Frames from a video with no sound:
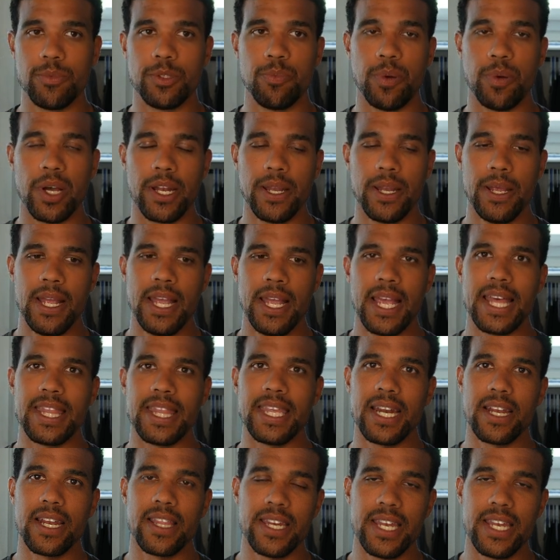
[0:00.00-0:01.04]
But at the
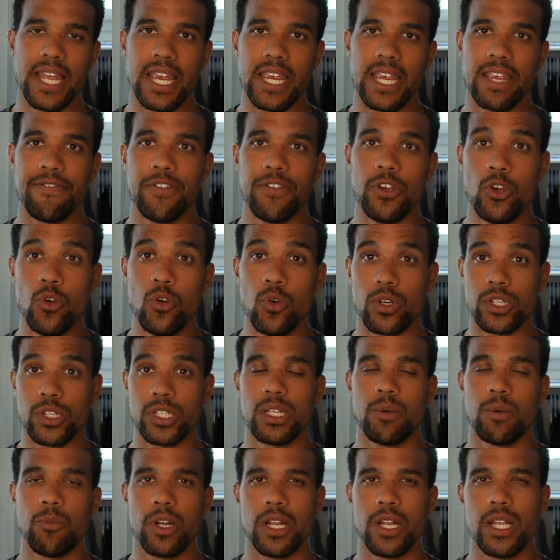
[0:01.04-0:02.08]
end of the day, if you are
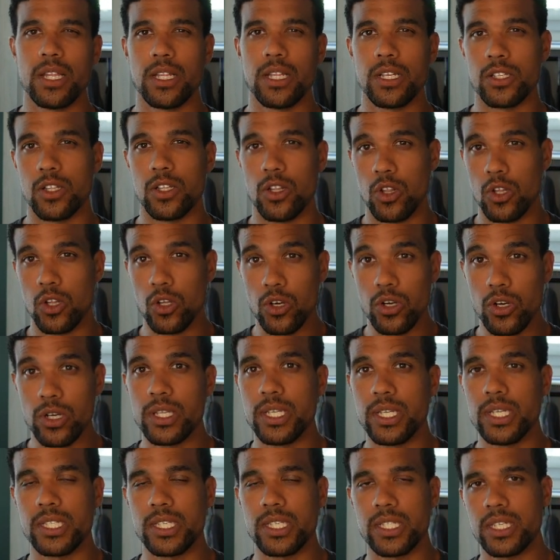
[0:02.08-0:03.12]
someone who has learned
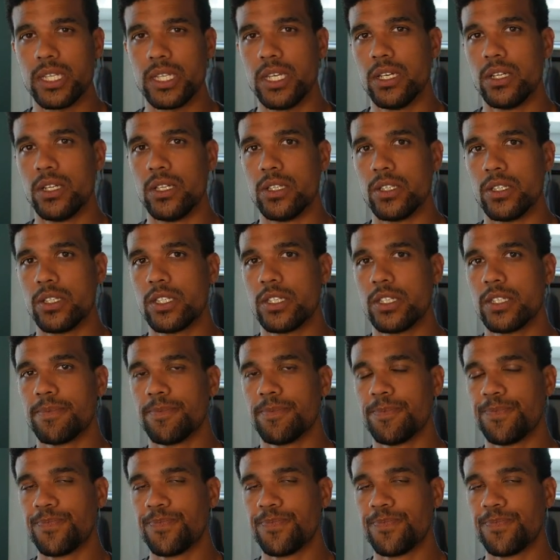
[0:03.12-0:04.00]
these skills,